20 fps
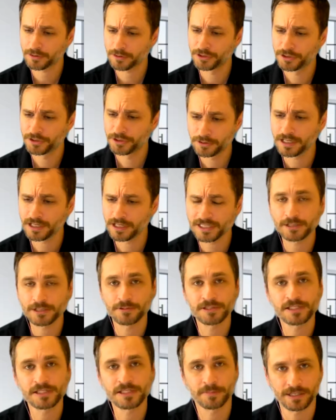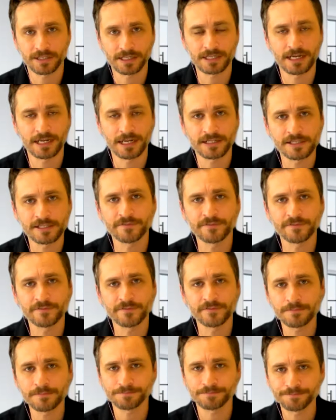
too crazy with some of the connectivity.